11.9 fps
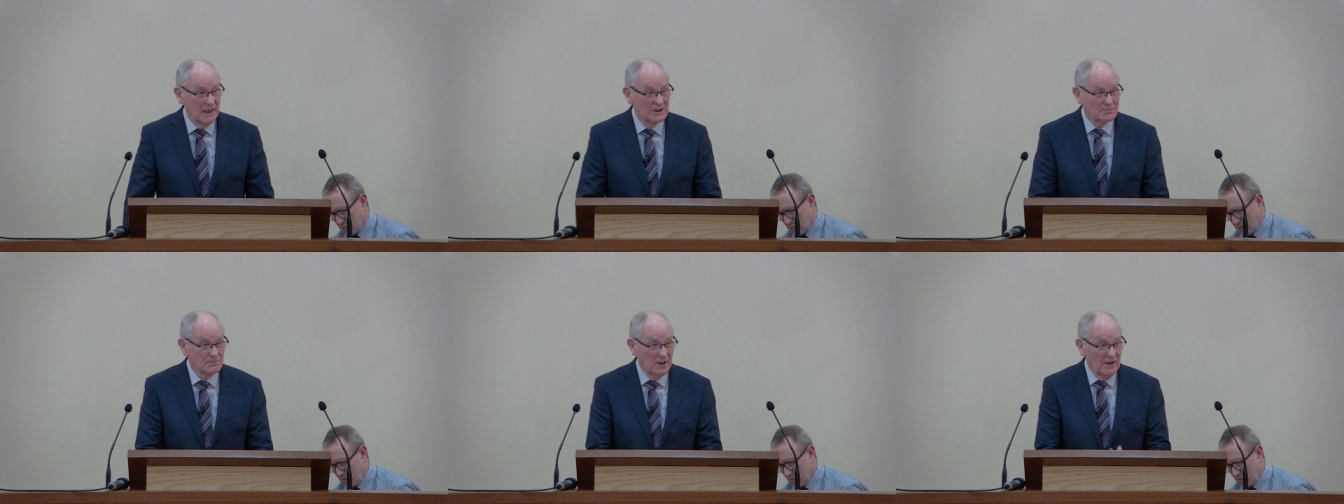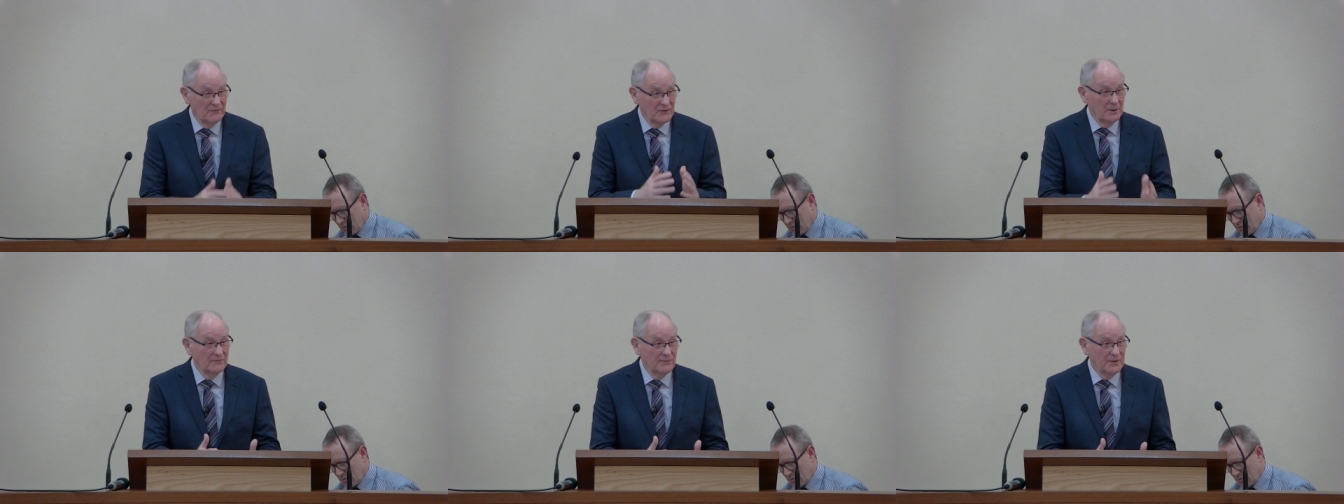It's
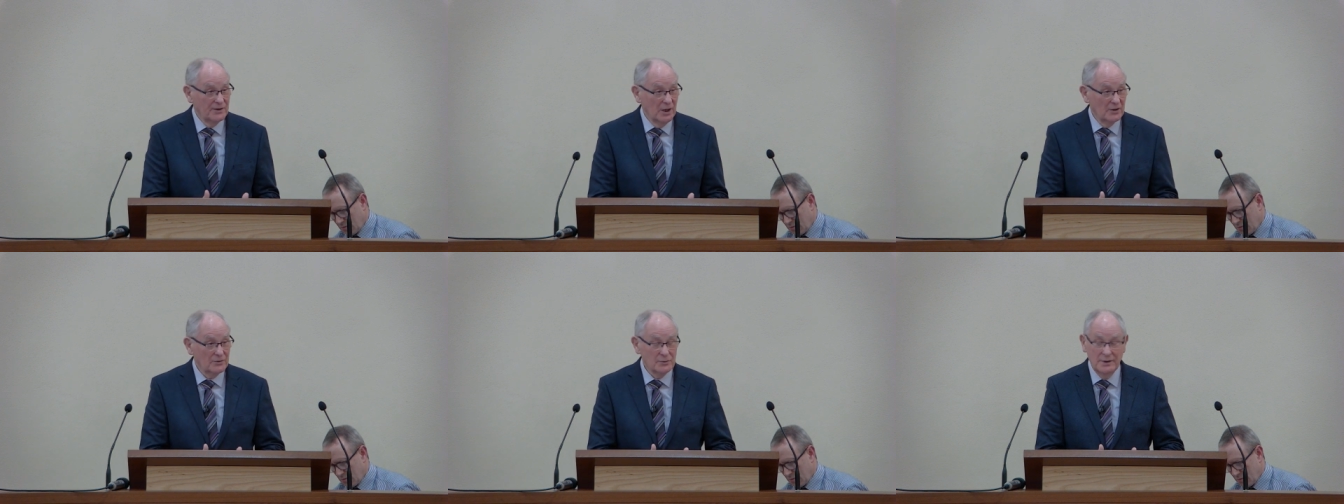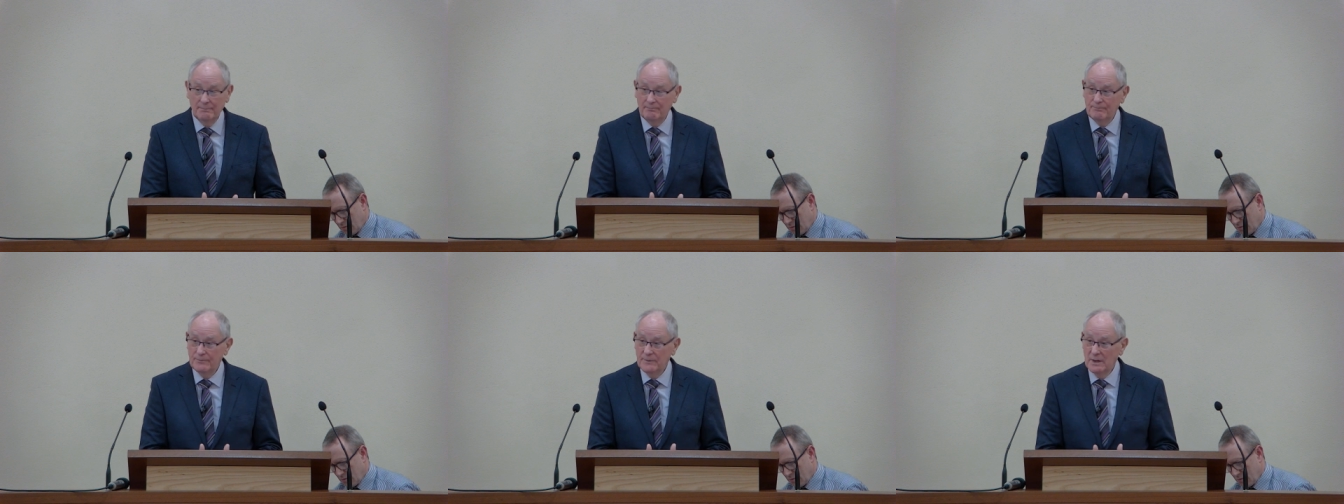profitable for doctrine,
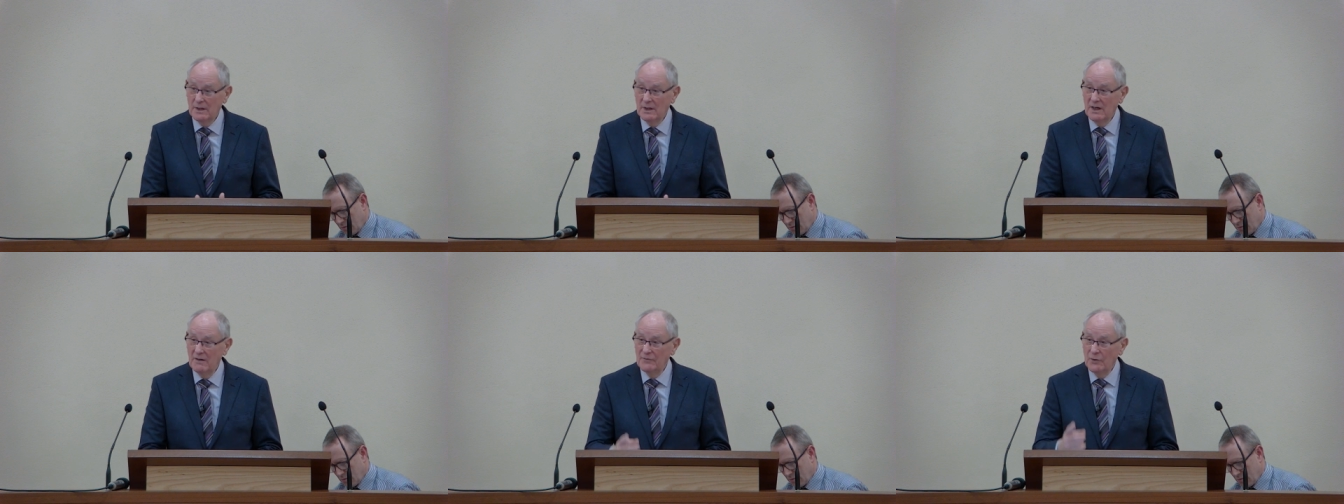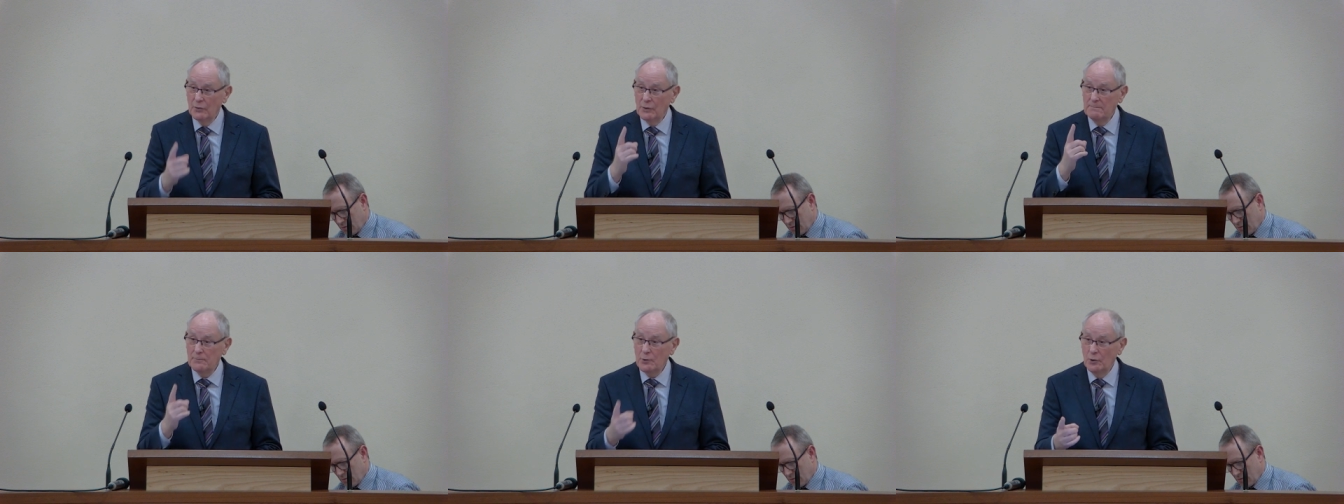for
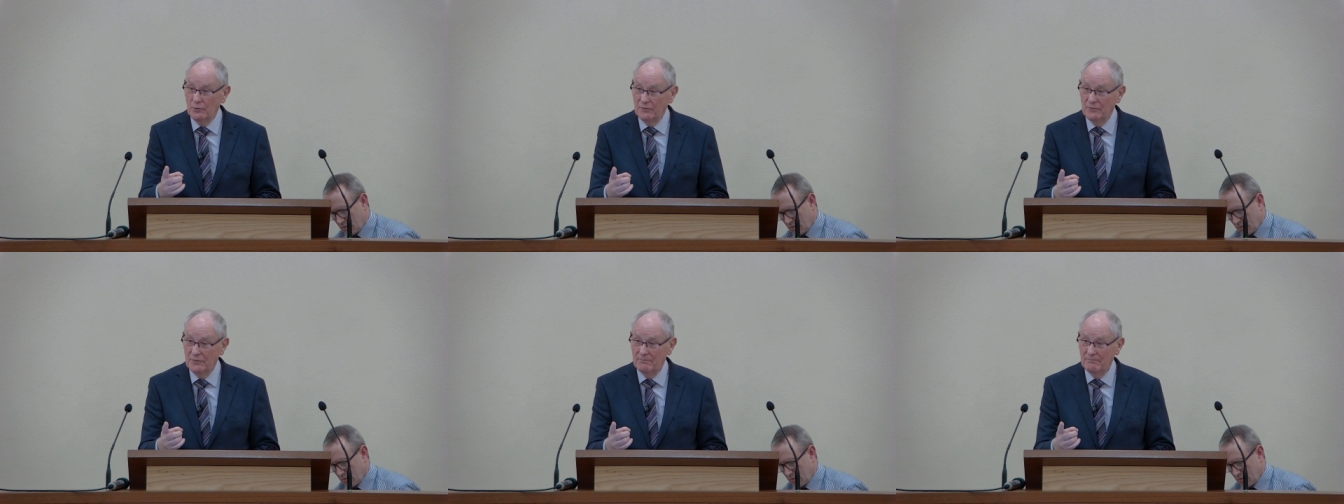reproof,